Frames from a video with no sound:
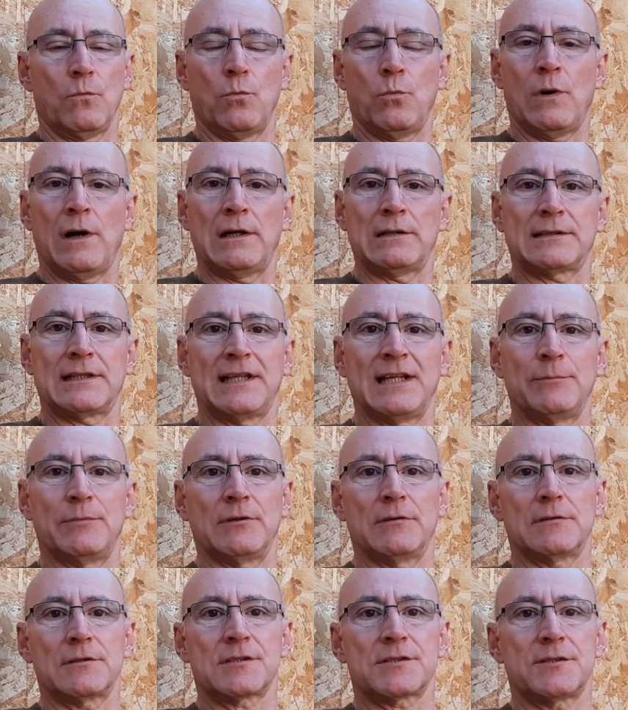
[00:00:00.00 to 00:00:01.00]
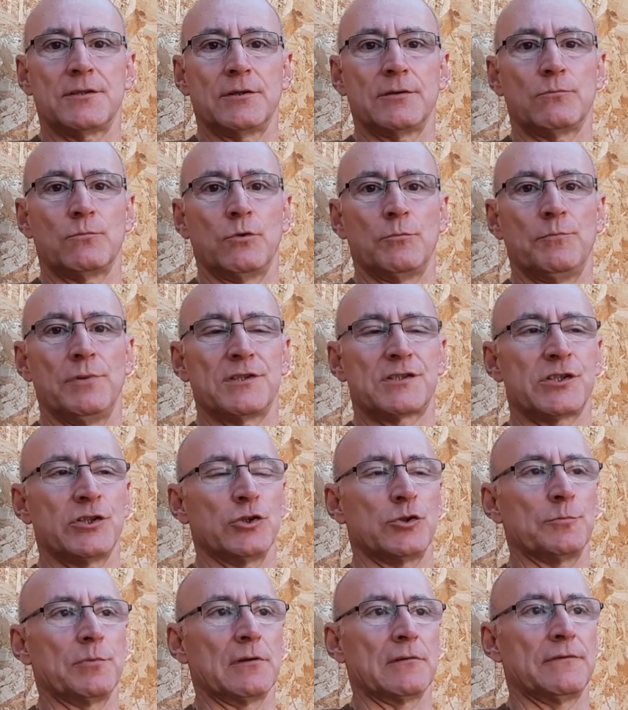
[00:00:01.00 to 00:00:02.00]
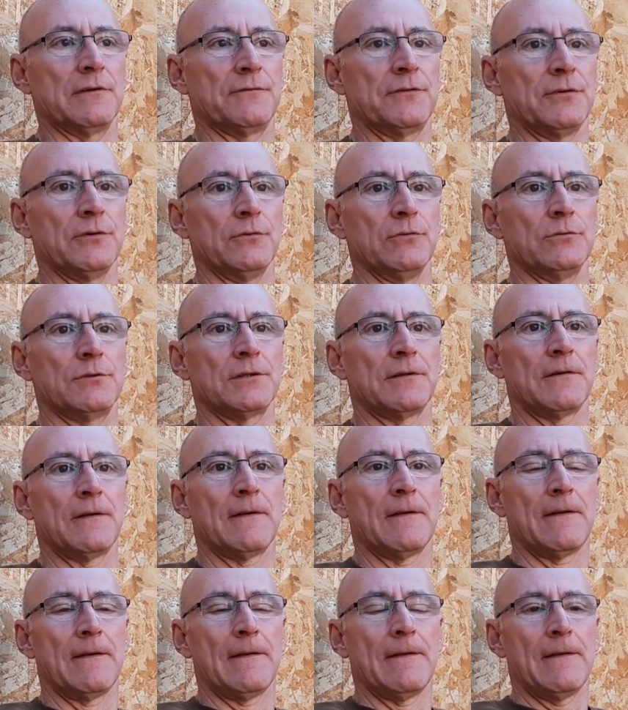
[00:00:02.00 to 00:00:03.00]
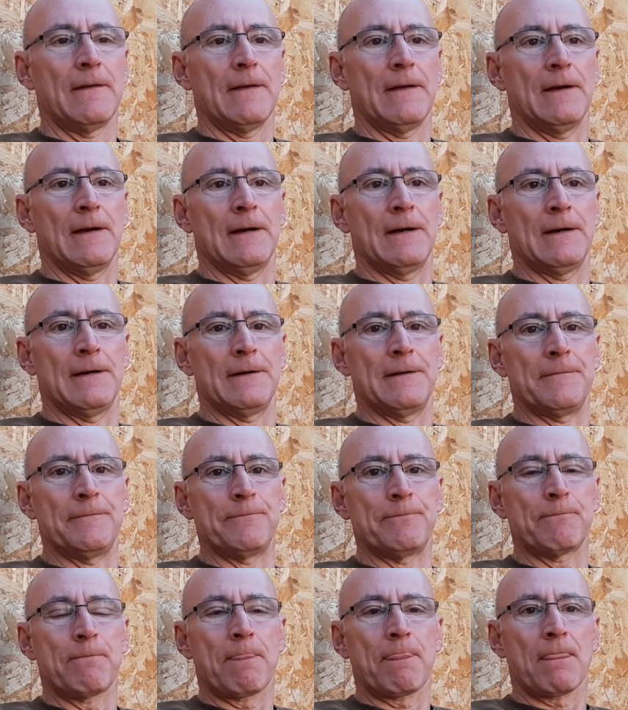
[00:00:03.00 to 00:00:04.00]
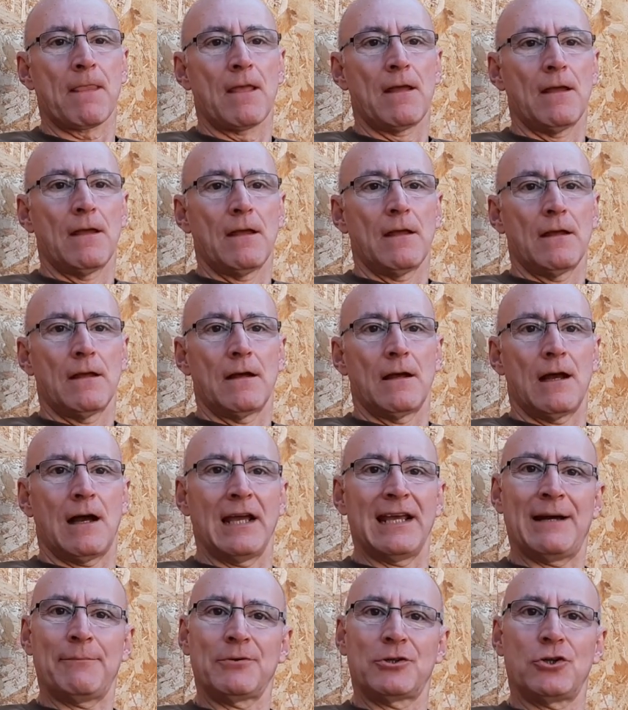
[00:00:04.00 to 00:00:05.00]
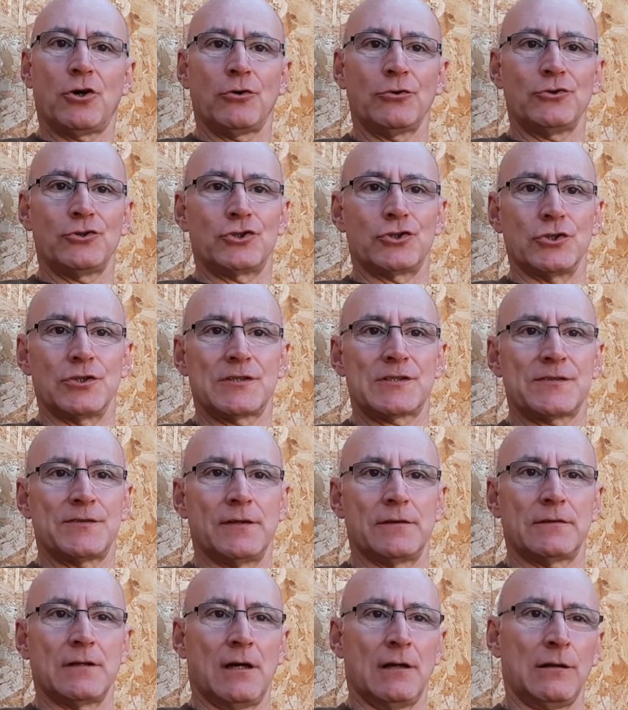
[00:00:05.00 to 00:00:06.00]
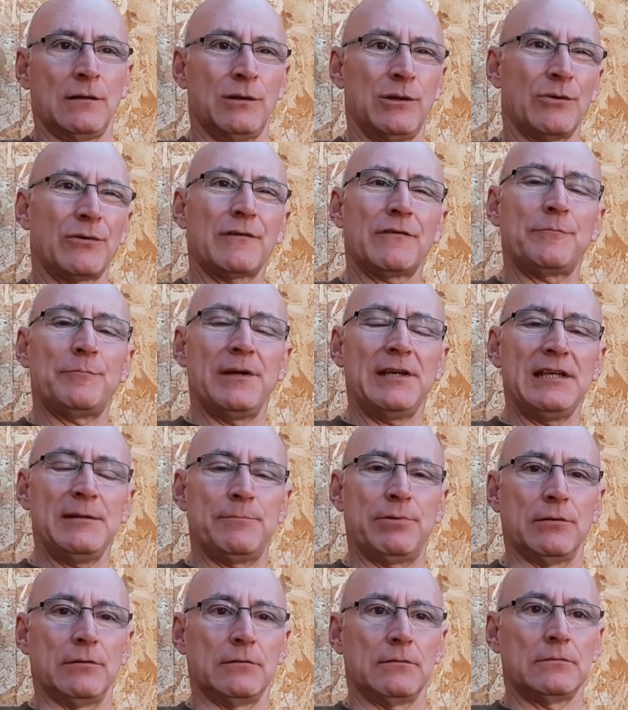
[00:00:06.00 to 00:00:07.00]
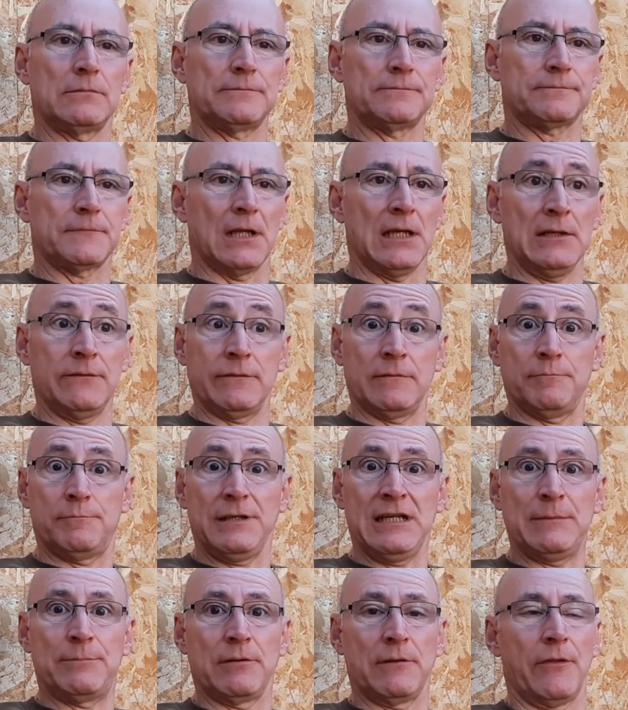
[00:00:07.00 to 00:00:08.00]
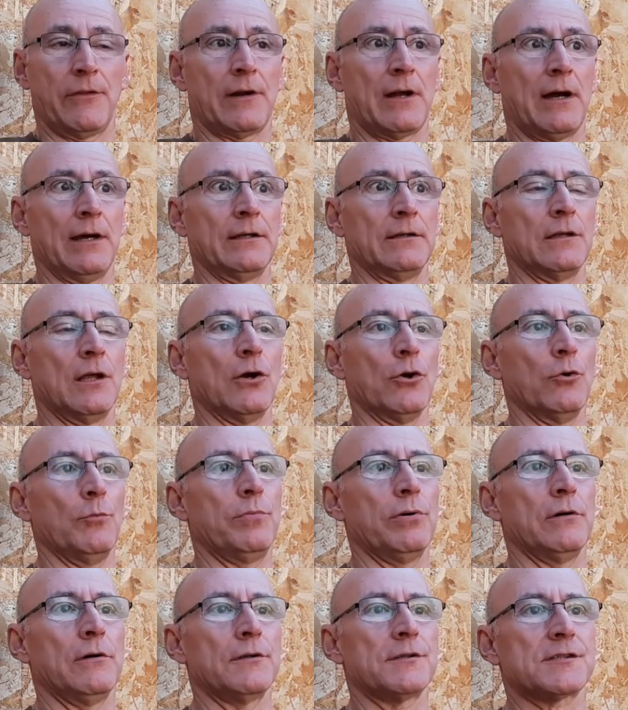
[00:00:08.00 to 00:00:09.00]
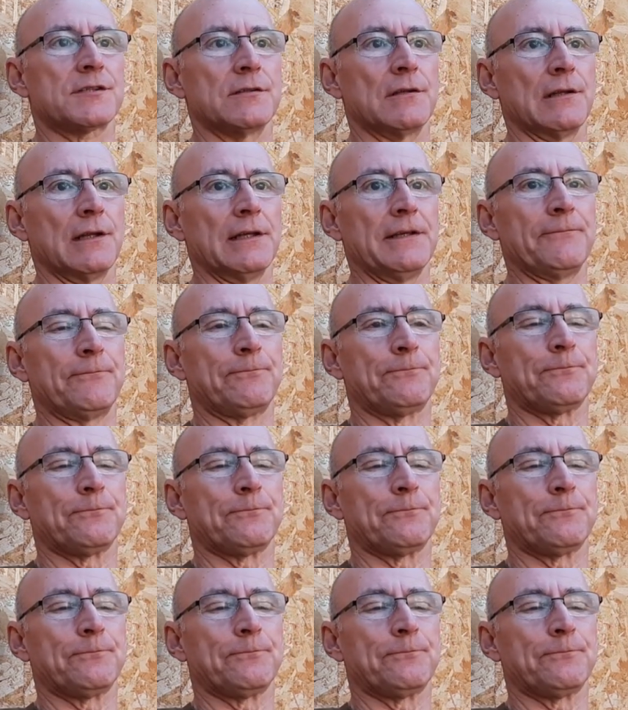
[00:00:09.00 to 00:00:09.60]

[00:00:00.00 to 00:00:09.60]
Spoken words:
wild animals that would be suitable for food, I am conscious that a lot of people, even people that I know personally,